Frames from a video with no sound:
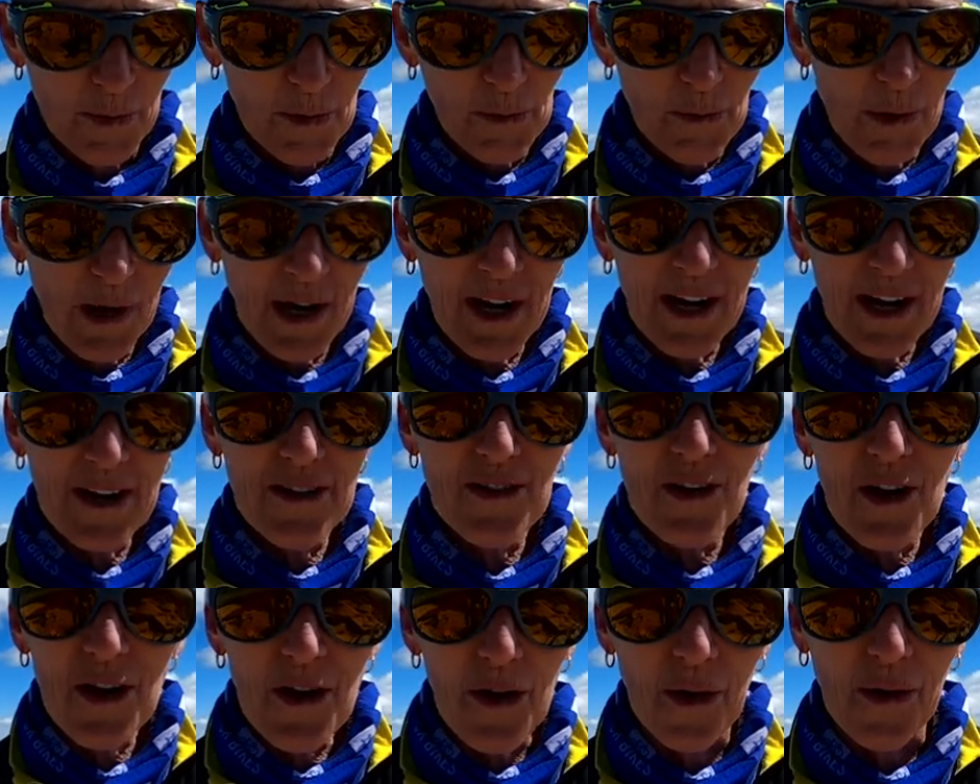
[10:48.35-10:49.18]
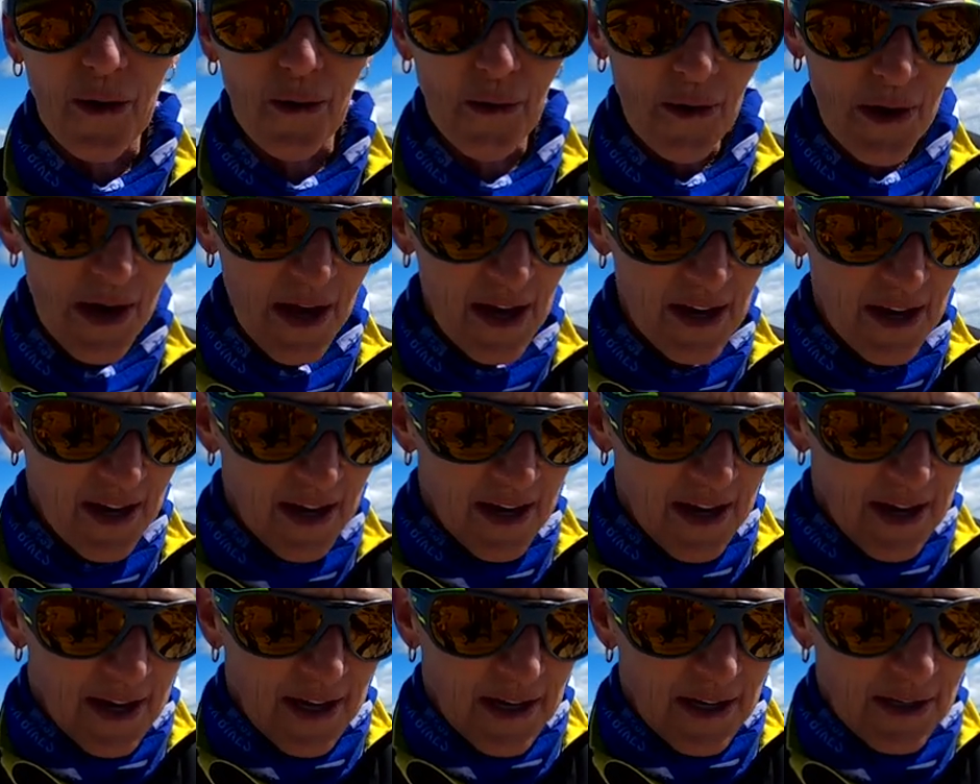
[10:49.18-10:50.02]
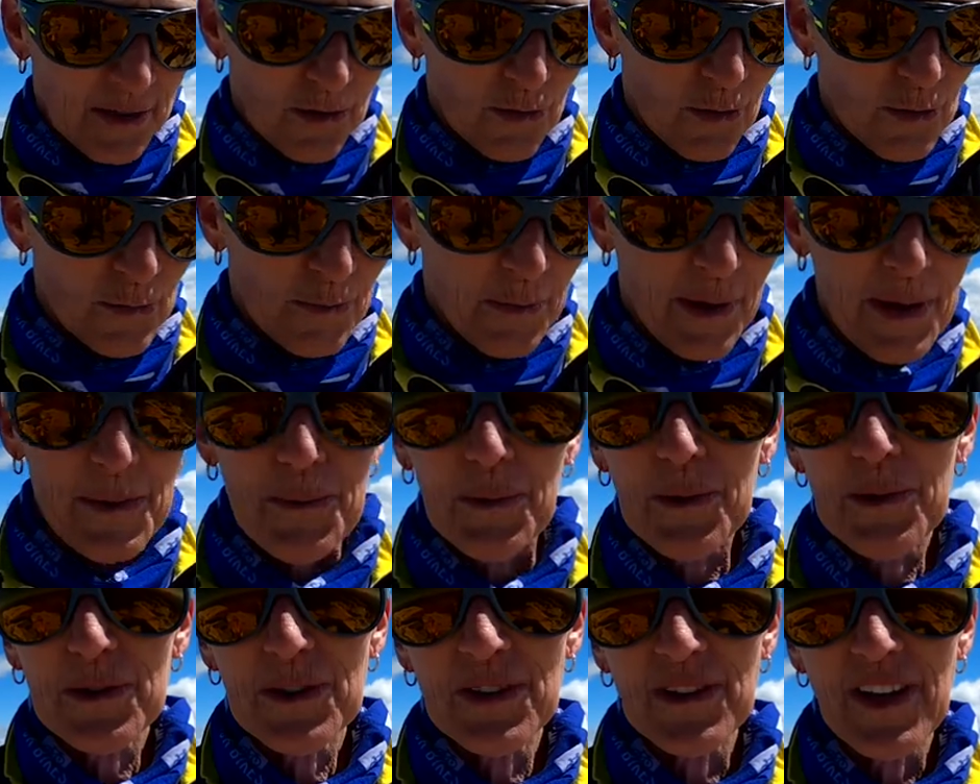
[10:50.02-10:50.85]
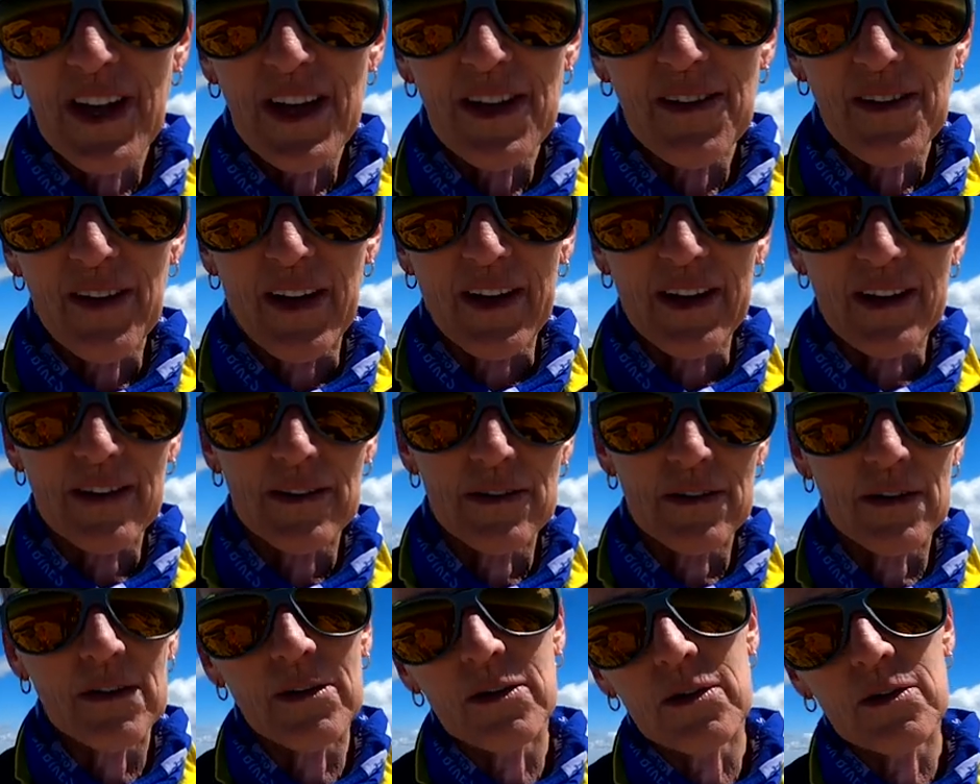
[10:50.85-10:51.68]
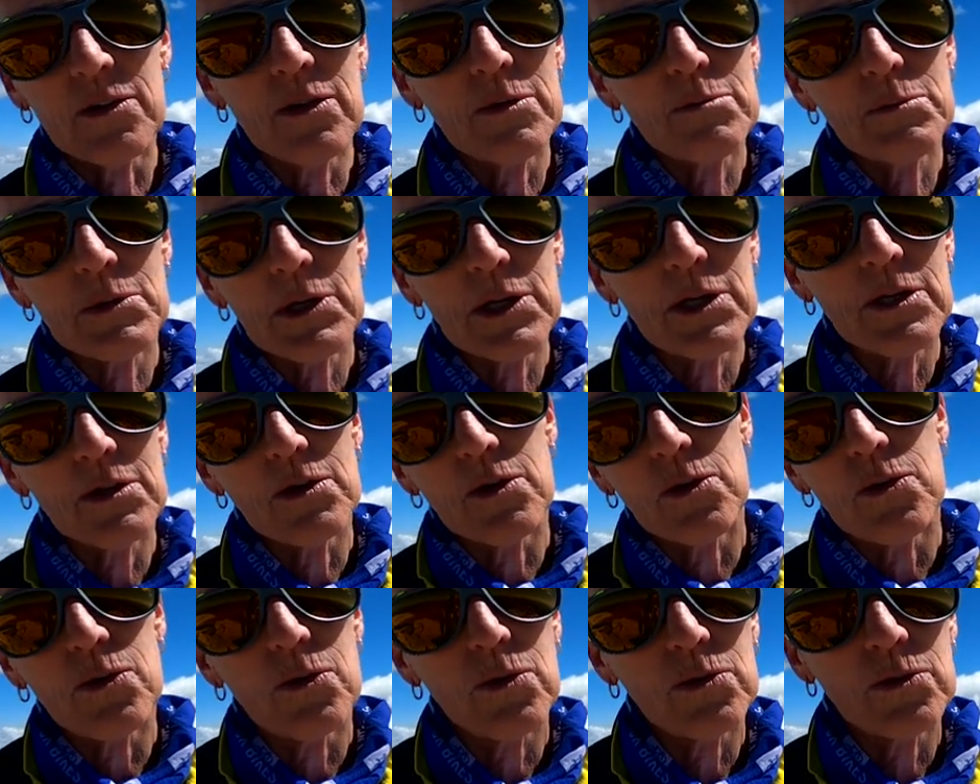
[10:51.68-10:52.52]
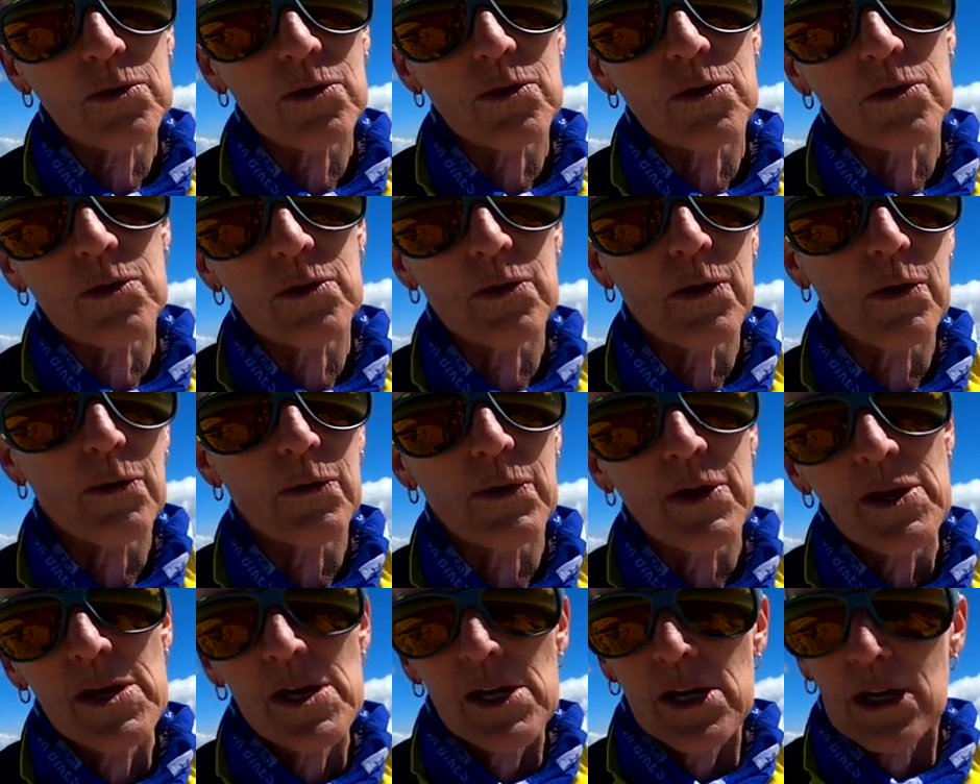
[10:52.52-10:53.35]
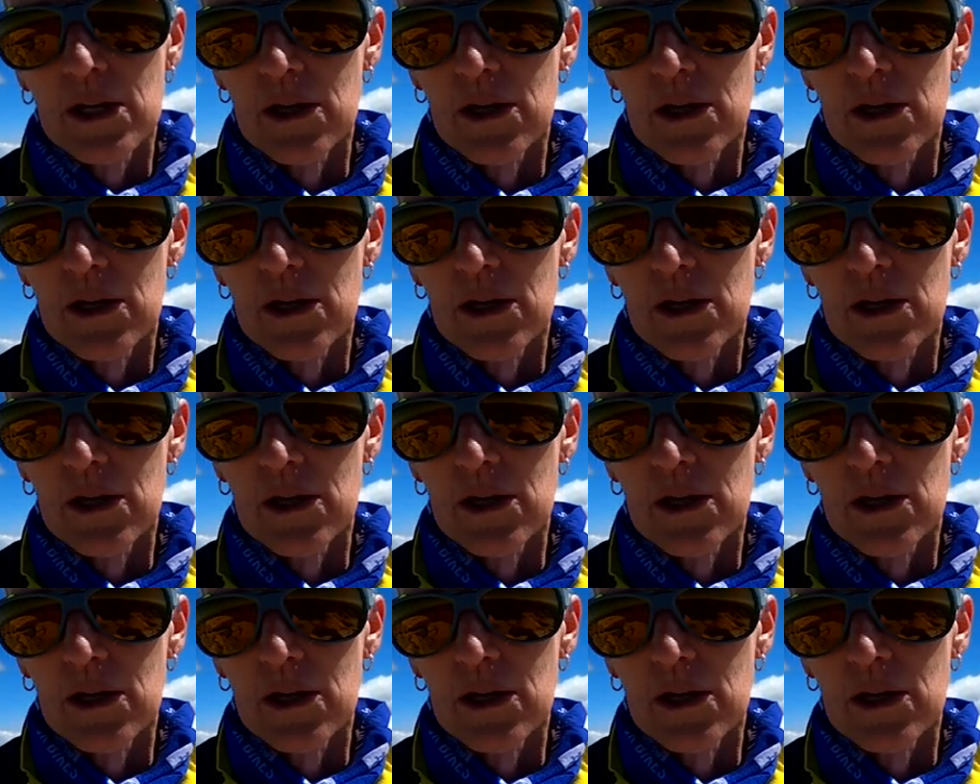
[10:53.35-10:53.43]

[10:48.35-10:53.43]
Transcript: But what I know is when people say like, oh, I'm getting older, or,